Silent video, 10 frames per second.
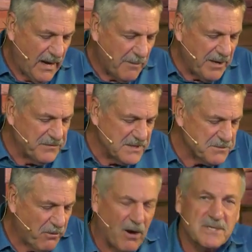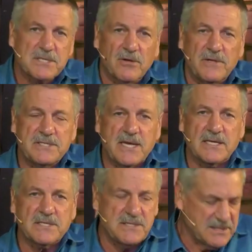How about this promise,
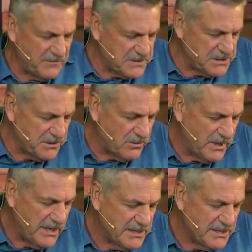Ecclesiastes 7 2?